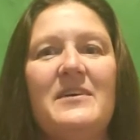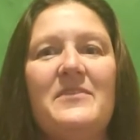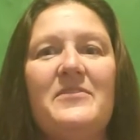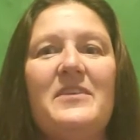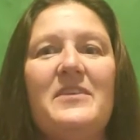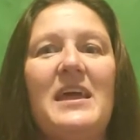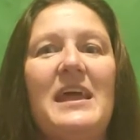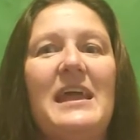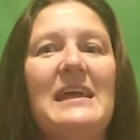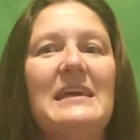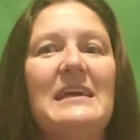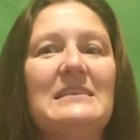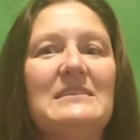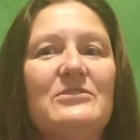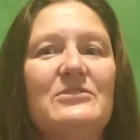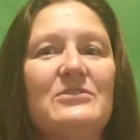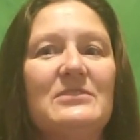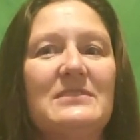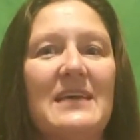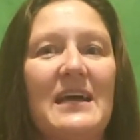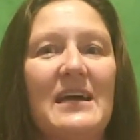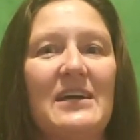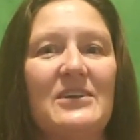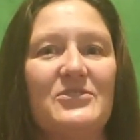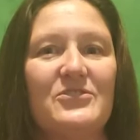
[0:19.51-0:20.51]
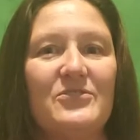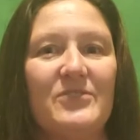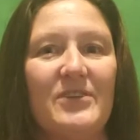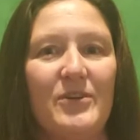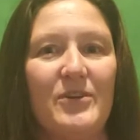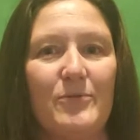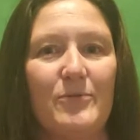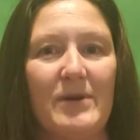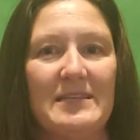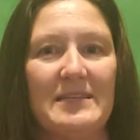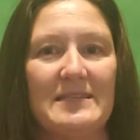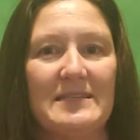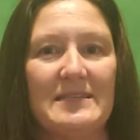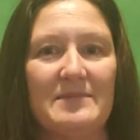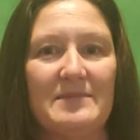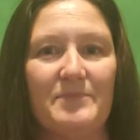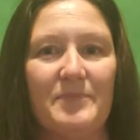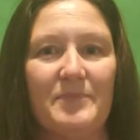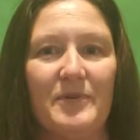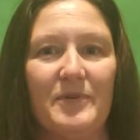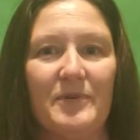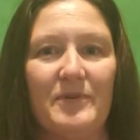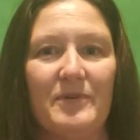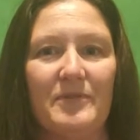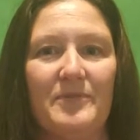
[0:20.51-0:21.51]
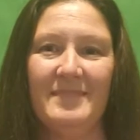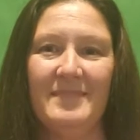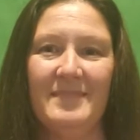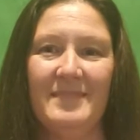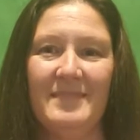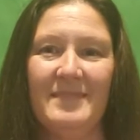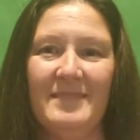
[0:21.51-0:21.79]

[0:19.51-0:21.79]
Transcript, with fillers: The answer is actually quite simple.